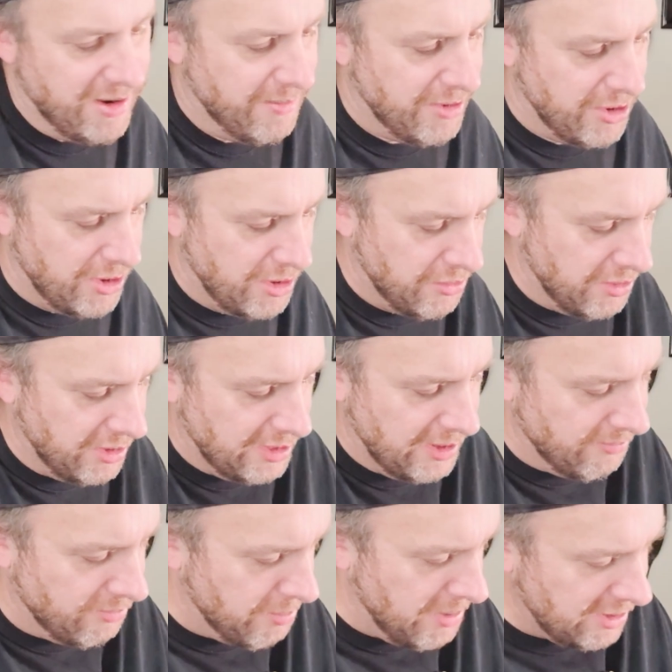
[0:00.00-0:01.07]
I don't need to
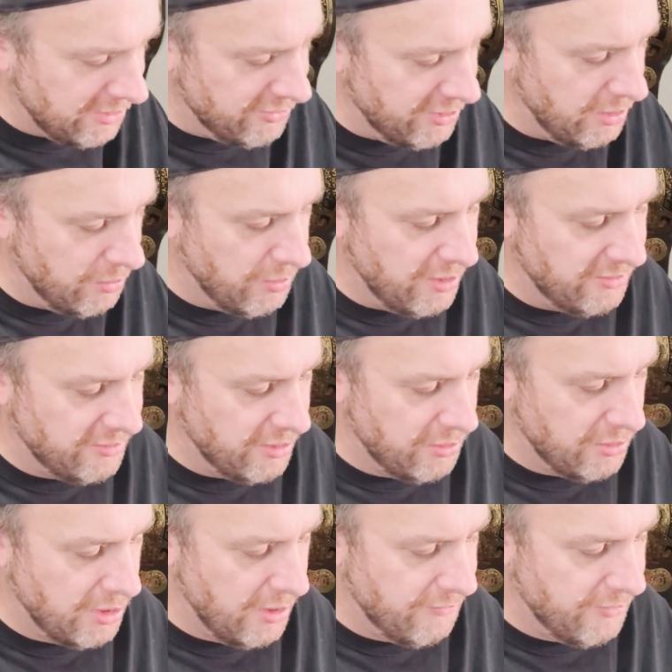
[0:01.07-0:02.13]
keep the package anyway, so I
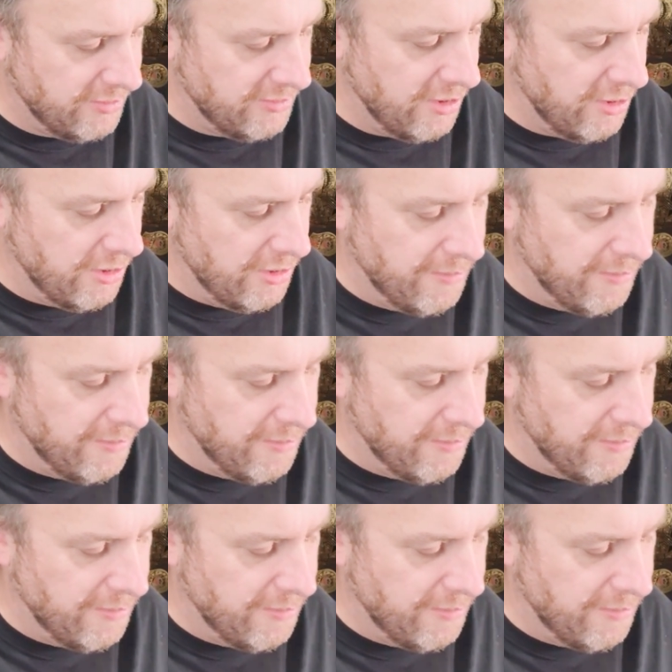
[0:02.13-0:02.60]
don't care if I tear